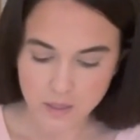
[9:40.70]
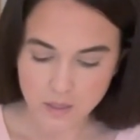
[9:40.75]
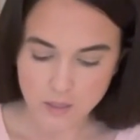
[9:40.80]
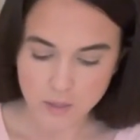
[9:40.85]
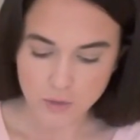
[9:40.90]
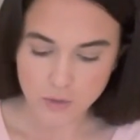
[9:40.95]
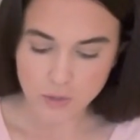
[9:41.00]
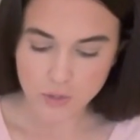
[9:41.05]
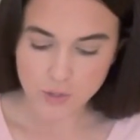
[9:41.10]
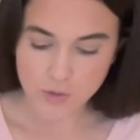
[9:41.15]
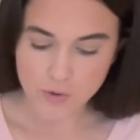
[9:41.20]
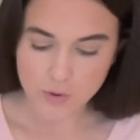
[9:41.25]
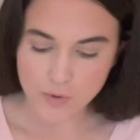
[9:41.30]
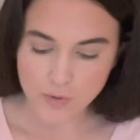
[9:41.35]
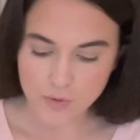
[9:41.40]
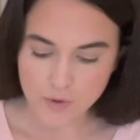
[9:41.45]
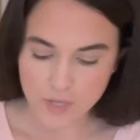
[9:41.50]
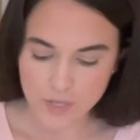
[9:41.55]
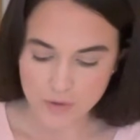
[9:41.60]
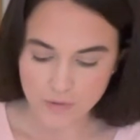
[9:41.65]
You do
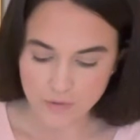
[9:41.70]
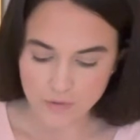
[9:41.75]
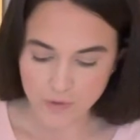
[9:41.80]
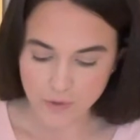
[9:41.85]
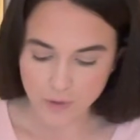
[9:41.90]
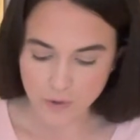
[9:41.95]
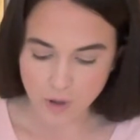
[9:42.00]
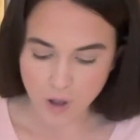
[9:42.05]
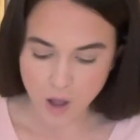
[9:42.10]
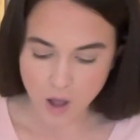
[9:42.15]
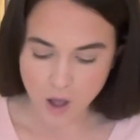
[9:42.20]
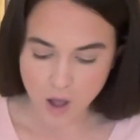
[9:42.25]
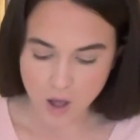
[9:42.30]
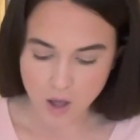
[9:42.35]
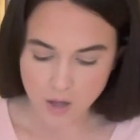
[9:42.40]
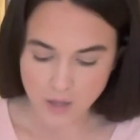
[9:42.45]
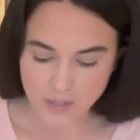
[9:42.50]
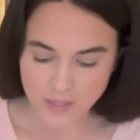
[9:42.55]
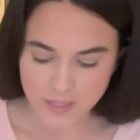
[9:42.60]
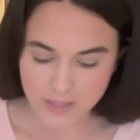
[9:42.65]
what you feel
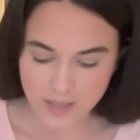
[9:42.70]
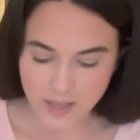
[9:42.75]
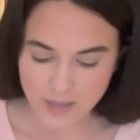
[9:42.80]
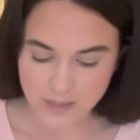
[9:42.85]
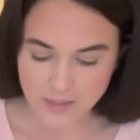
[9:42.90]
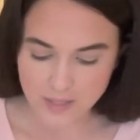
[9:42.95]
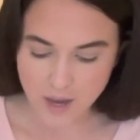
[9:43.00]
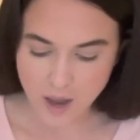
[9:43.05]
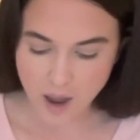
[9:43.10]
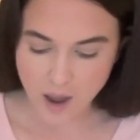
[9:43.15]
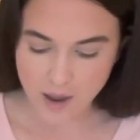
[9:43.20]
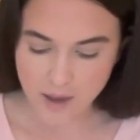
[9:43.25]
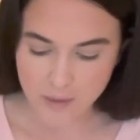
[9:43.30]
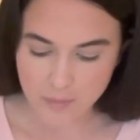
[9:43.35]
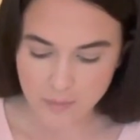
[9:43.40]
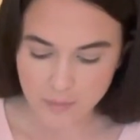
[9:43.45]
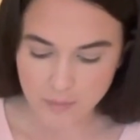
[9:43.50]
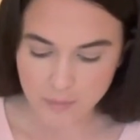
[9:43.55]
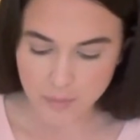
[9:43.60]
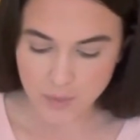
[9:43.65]
called in that time.
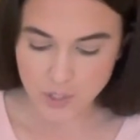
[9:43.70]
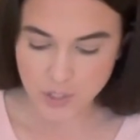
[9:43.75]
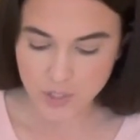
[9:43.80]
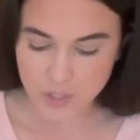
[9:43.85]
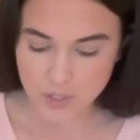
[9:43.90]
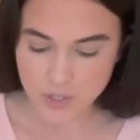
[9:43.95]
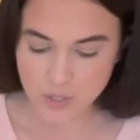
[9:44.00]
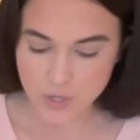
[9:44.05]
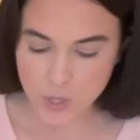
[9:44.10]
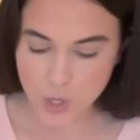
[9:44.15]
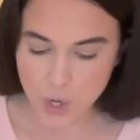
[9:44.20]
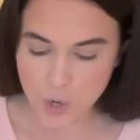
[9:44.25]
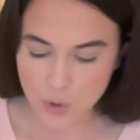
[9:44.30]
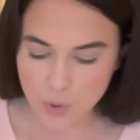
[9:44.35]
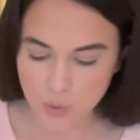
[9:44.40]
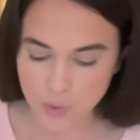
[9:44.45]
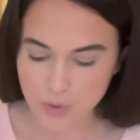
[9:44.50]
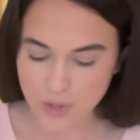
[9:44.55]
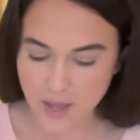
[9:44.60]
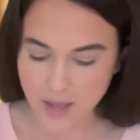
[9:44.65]
But just
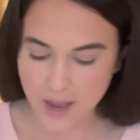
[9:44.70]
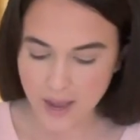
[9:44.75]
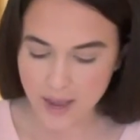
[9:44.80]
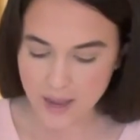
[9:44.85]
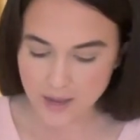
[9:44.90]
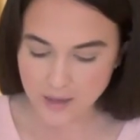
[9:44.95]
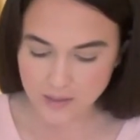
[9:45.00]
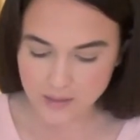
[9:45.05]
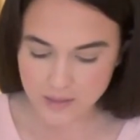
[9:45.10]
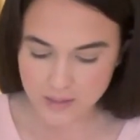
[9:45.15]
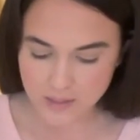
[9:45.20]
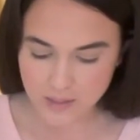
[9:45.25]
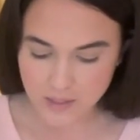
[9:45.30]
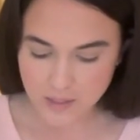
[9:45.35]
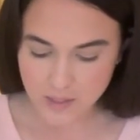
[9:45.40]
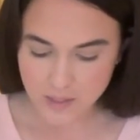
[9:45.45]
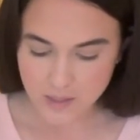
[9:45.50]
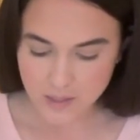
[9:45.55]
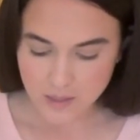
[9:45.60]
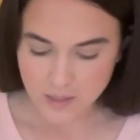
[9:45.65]
know that as
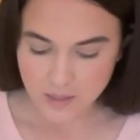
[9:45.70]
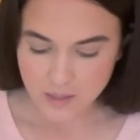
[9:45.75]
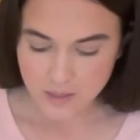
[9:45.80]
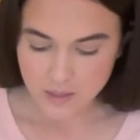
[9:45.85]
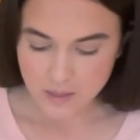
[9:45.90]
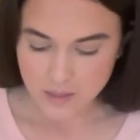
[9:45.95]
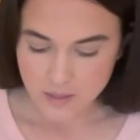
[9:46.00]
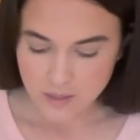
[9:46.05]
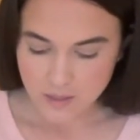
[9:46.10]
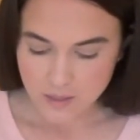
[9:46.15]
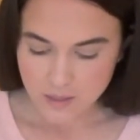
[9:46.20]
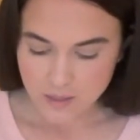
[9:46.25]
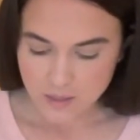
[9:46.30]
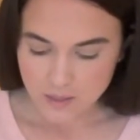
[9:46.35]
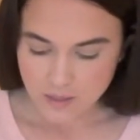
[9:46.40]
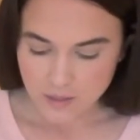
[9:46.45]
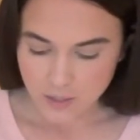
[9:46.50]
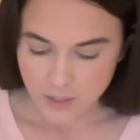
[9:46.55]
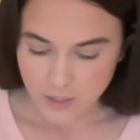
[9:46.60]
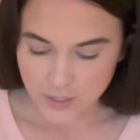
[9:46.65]

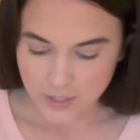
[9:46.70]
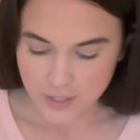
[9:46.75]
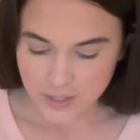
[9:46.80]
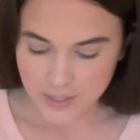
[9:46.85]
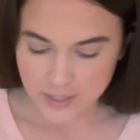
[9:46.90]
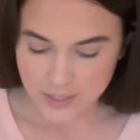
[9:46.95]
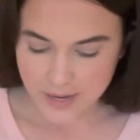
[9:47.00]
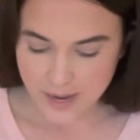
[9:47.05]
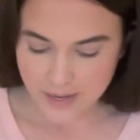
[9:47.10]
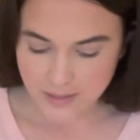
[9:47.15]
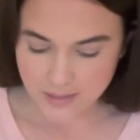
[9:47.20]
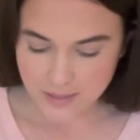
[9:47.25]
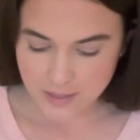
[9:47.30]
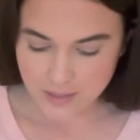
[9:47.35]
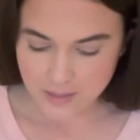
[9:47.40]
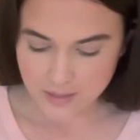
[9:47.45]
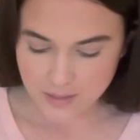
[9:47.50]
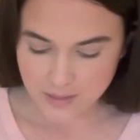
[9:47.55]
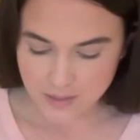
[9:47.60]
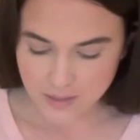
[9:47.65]
you're
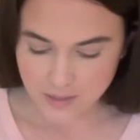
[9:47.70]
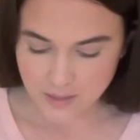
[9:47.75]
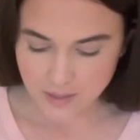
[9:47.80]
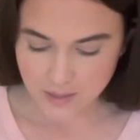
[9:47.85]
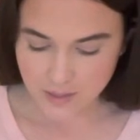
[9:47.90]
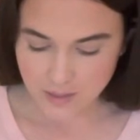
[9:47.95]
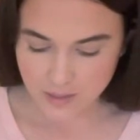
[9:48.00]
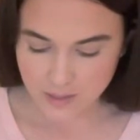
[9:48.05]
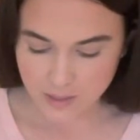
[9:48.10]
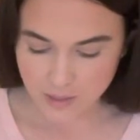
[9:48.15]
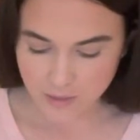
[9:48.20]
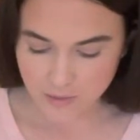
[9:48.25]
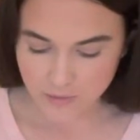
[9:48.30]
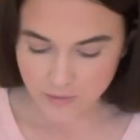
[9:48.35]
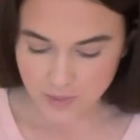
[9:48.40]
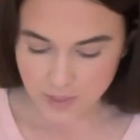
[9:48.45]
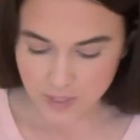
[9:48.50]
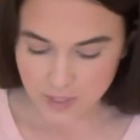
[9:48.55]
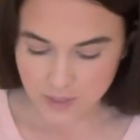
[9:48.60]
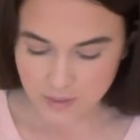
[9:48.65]
connecting to the
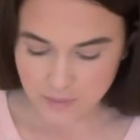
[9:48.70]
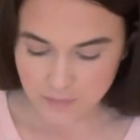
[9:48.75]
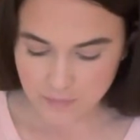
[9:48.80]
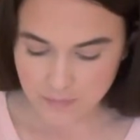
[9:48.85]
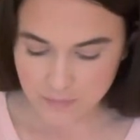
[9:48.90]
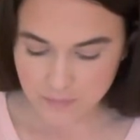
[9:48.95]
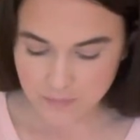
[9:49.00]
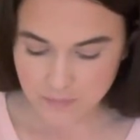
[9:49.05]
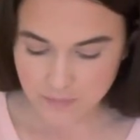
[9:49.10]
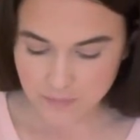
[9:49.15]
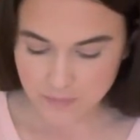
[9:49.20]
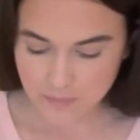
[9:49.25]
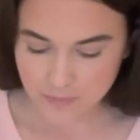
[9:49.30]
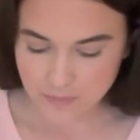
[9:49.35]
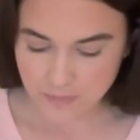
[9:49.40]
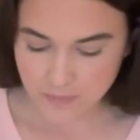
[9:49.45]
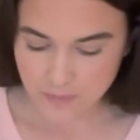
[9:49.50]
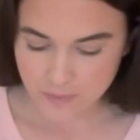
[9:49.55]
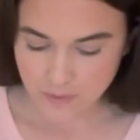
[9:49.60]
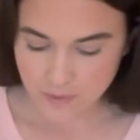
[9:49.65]
calligraphy,
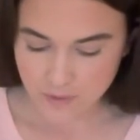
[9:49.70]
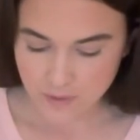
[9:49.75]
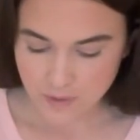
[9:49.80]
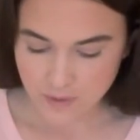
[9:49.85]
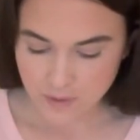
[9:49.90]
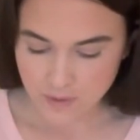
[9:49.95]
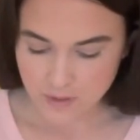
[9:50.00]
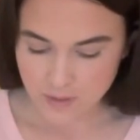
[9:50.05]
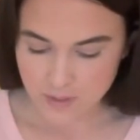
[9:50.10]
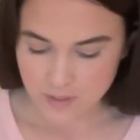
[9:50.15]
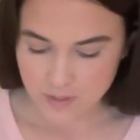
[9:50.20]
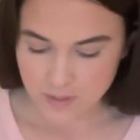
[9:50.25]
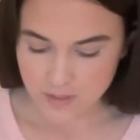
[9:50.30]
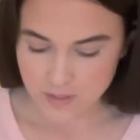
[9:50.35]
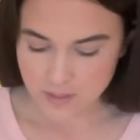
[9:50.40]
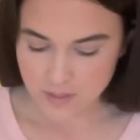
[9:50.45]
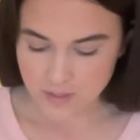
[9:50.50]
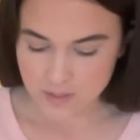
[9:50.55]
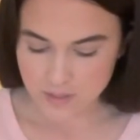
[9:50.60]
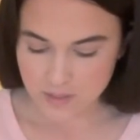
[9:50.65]
this
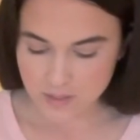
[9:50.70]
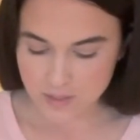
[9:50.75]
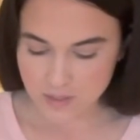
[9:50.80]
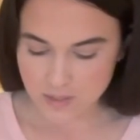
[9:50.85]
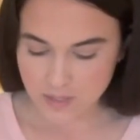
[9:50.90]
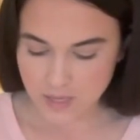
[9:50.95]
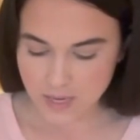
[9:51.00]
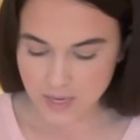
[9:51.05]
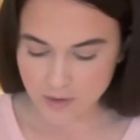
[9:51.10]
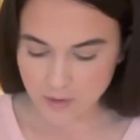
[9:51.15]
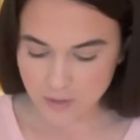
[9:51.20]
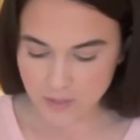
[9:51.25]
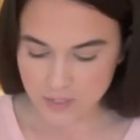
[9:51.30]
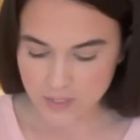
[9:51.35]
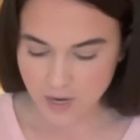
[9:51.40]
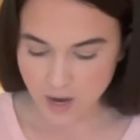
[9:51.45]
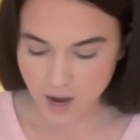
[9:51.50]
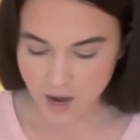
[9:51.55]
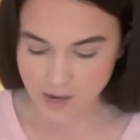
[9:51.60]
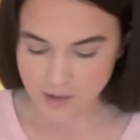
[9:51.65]
is a sacred
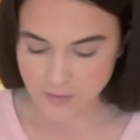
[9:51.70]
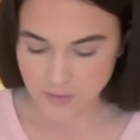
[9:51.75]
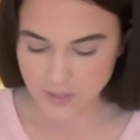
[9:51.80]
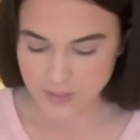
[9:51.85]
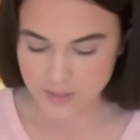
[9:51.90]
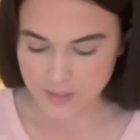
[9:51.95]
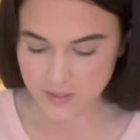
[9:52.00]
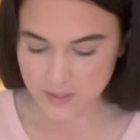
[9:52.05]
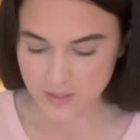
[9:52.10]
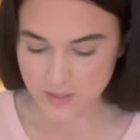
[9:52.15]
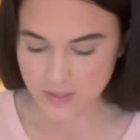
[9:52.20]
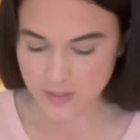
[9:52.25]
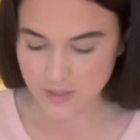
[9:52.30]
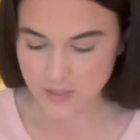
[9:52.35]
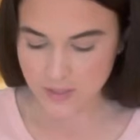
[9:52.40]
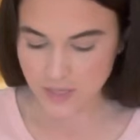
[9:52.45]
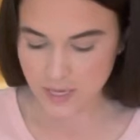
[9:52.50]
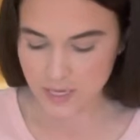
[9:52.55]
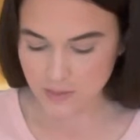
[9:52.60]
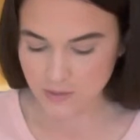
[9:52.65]
time. This is a
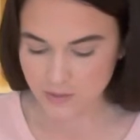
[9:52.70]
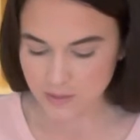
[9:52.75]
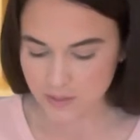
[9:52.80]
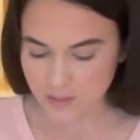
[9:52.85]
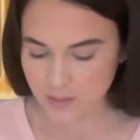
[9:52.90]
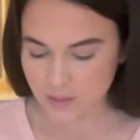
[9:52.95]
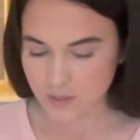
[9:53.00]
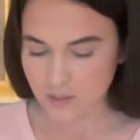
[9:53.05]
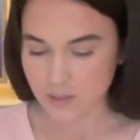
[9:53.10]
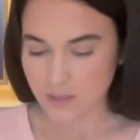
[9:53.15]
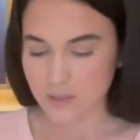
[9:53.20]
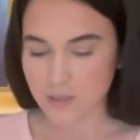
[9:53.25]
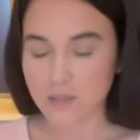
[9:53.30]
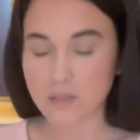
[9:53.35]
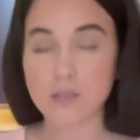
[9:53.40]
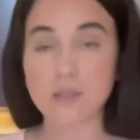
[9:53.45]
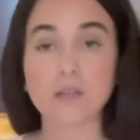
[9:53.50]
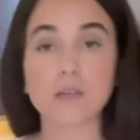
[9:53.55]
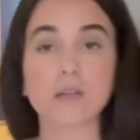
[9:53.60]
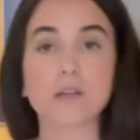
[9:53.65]
sacred
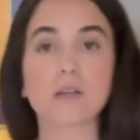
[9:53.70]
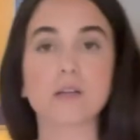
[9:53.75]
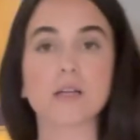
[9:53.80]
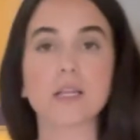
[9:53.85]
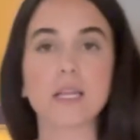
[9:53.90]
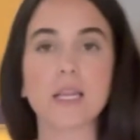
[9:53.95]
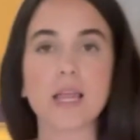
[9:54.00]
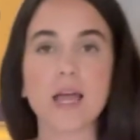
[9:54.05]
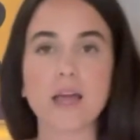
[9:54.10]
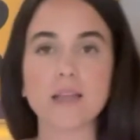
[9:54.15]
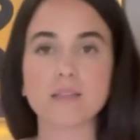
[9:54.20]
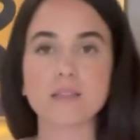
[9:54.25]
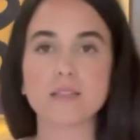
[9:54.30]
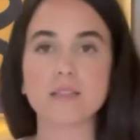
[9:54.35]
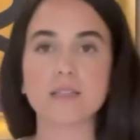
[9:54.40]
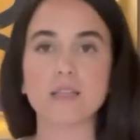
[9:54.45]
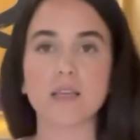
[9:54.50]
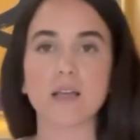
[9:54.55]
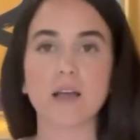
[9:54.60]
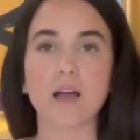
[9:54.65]

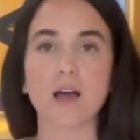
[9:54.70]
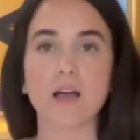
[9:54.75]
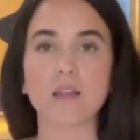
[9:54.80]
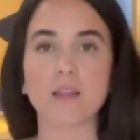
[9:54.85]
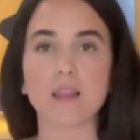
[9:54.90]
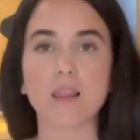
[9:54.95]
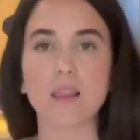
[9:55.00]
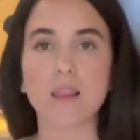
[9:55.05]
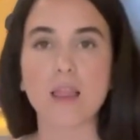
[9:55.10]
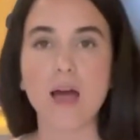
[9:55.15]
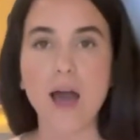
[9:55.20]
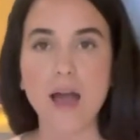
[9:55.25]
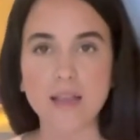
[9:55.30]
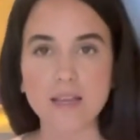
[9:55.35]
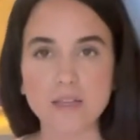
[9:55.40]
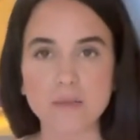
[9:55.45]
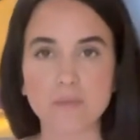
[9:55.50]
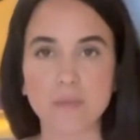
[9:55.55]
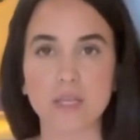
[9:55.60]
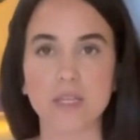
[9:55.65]
cleansing,
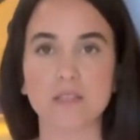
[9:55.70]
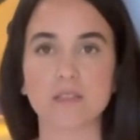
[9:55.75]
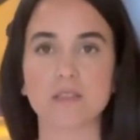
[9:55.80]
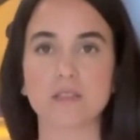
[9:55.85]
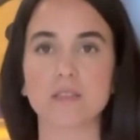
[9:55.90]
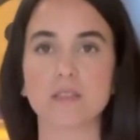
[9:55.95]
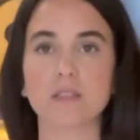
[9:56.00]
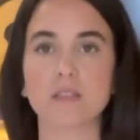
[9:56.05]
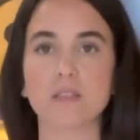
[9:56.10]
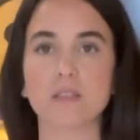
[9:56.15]
alignment,